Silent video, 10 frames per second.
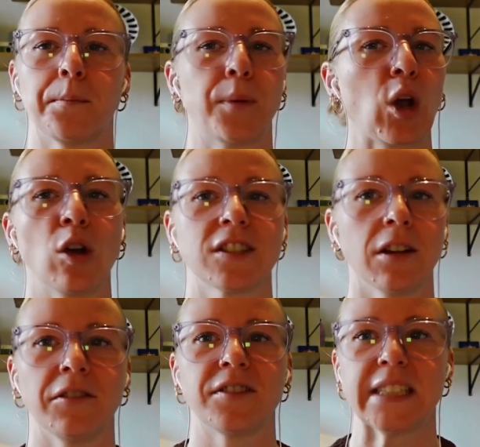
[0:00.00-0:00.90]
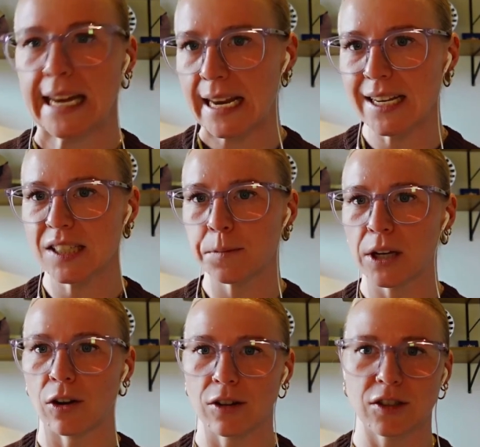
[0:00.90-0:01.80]
Because of taste,
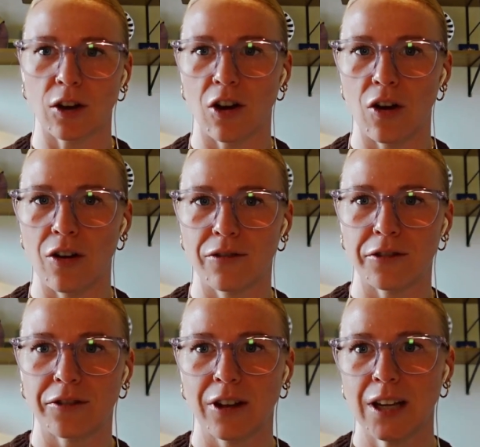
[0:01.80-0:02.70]
because of...